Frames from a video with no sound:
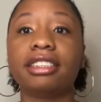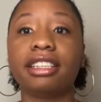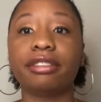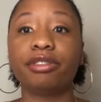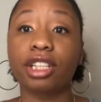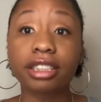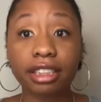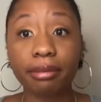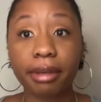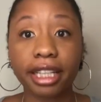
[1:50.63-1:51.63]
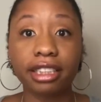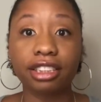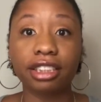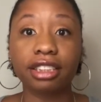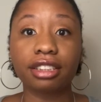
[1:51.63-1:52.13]
if Justin
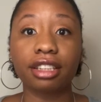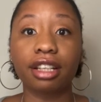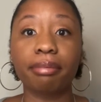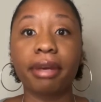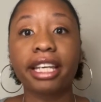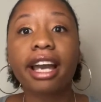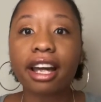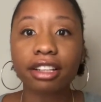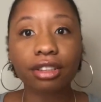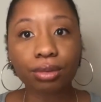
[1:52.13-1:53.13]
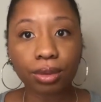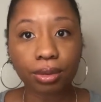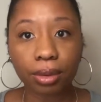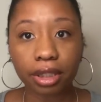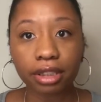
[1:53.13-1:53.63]
manages to make it out of the
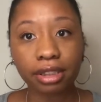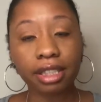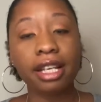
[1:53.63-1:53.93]
woodworks,